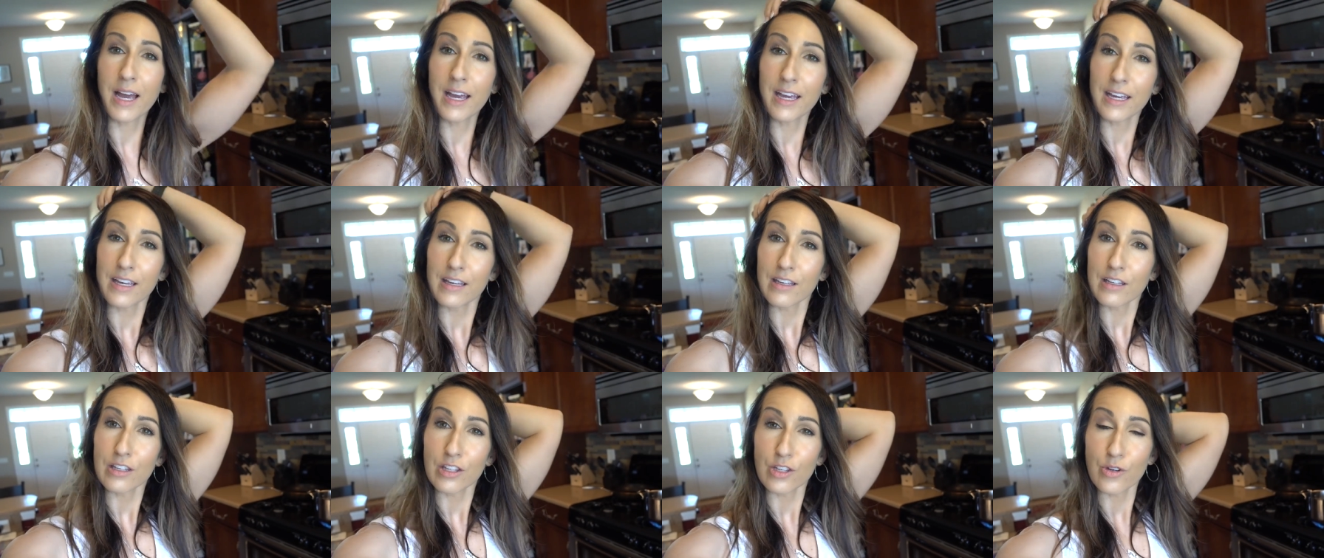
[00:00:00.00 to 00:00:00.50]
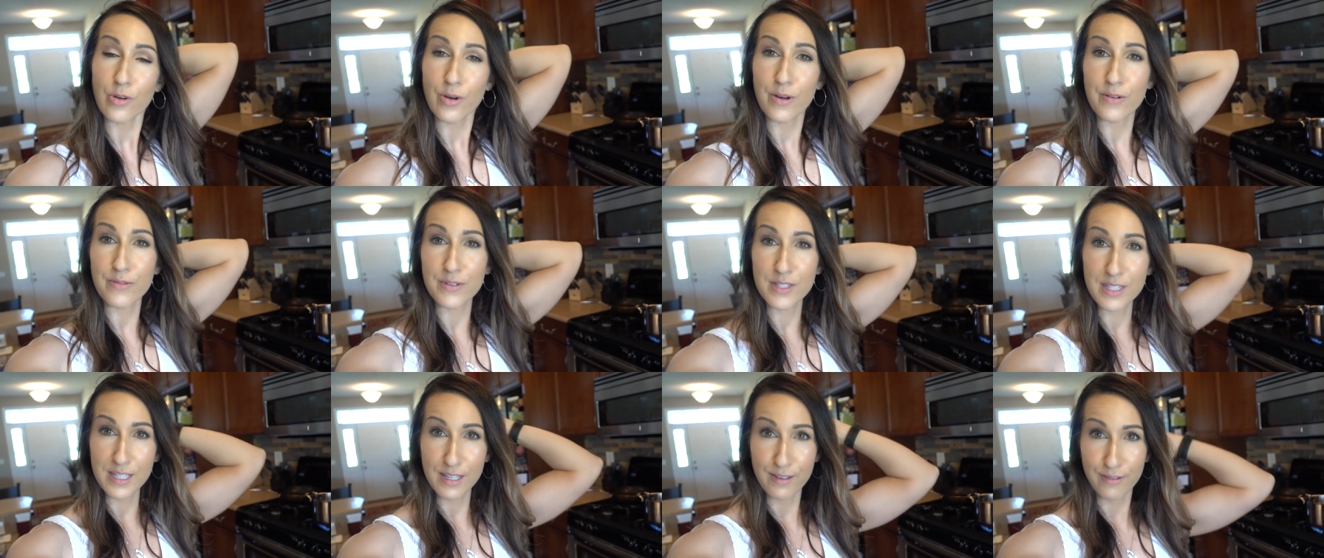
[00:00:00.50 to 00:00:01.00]
my
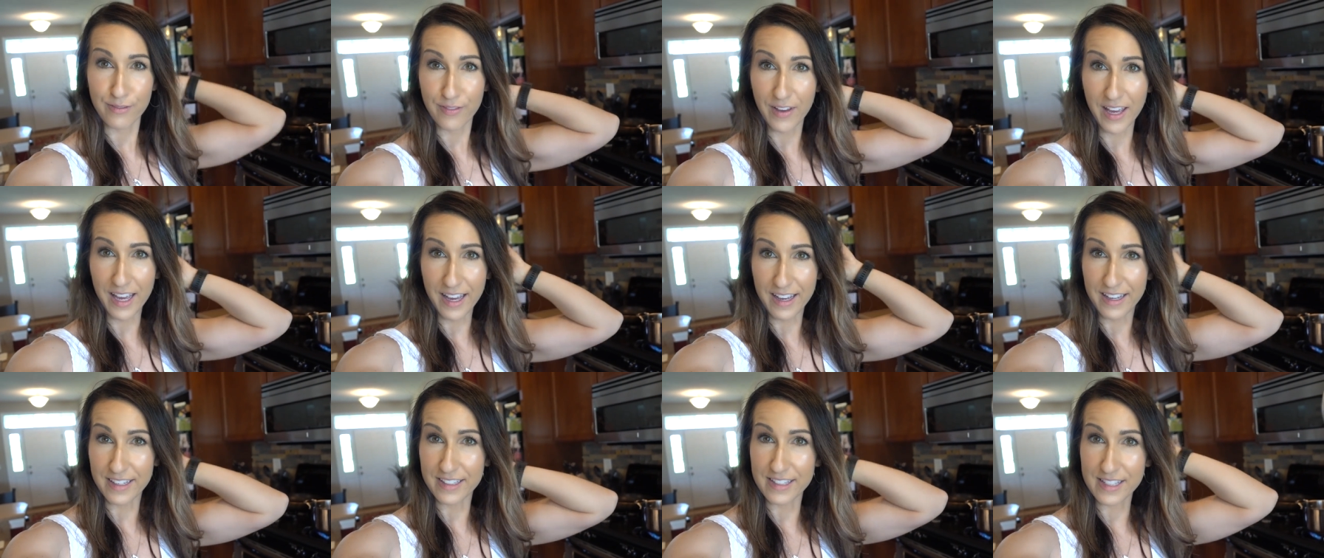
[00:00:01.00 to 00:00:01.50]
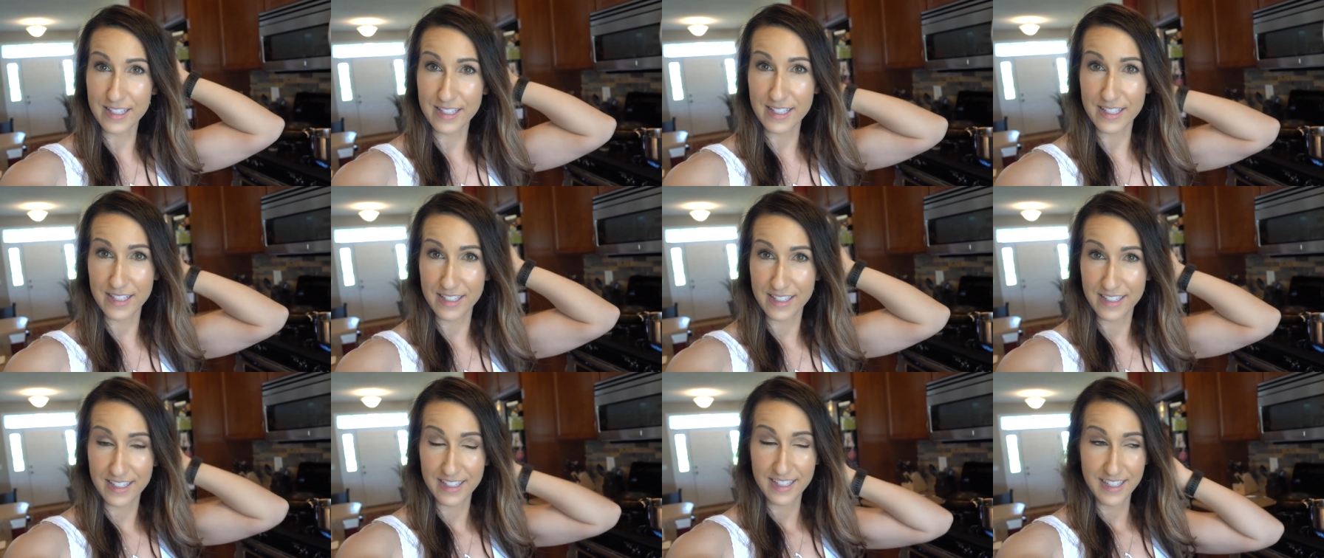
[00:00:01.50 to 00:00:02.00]
UFC fans,
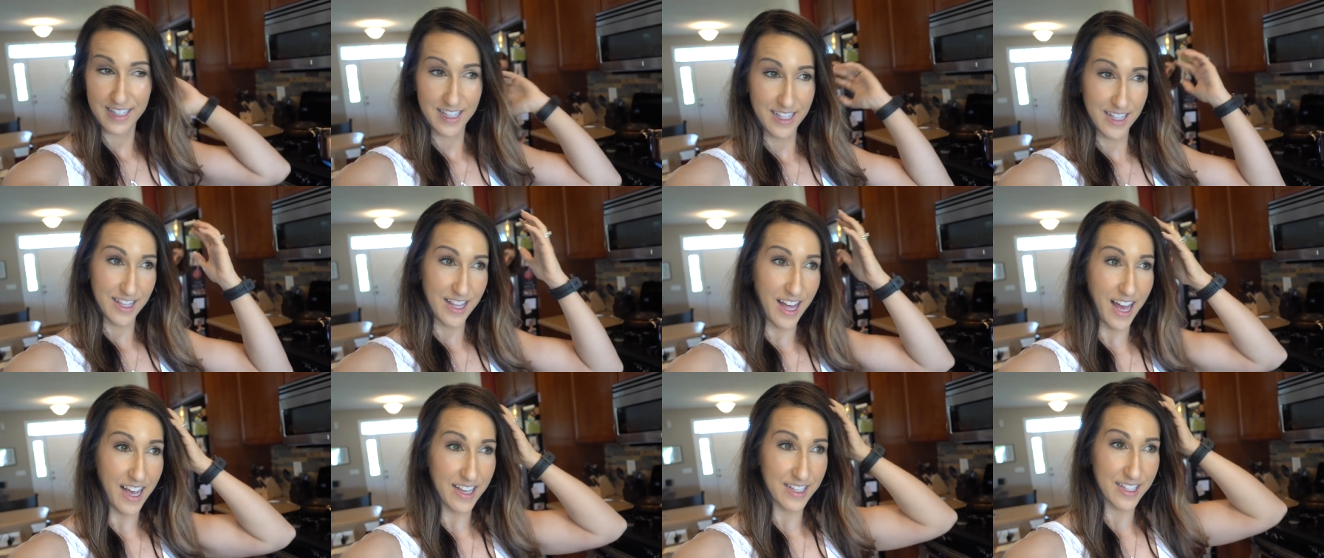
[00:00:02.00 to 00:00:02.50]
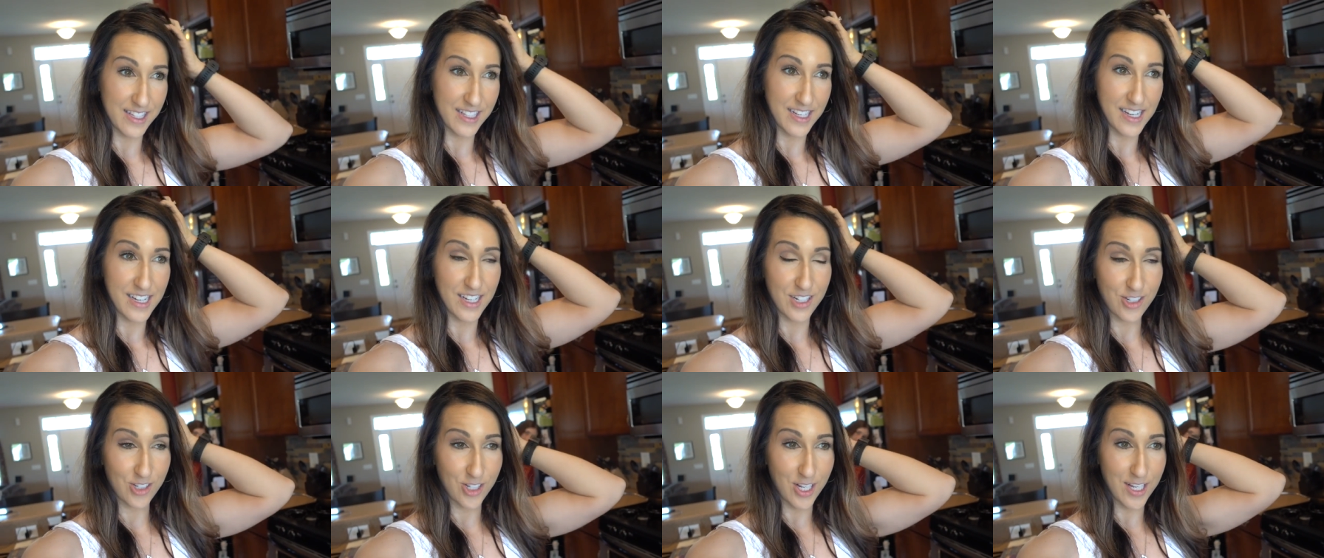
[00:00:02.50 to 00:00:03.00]
last
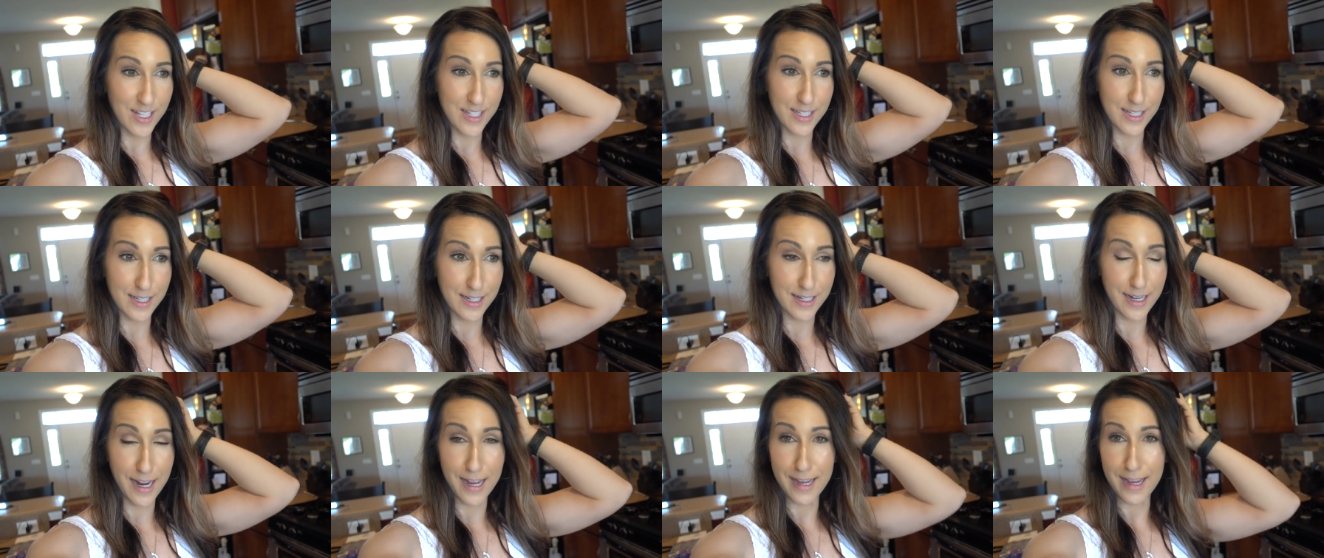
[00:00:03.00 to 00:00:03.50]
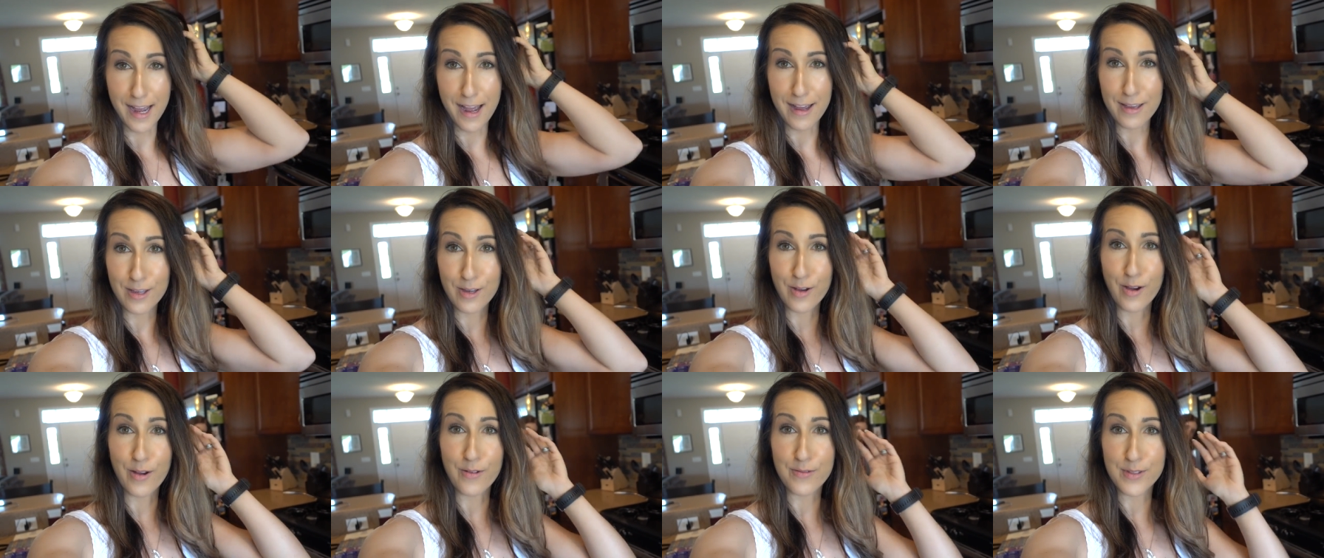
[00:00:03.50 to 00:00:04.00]
night Jason and I
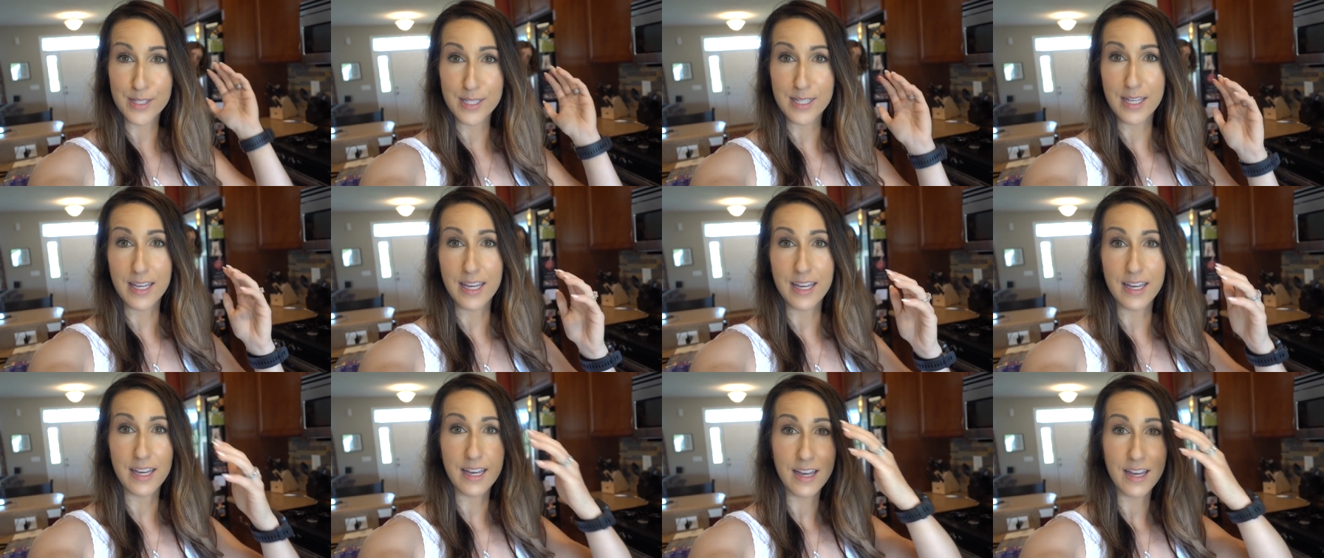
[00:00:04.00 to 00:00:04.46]
got UFC.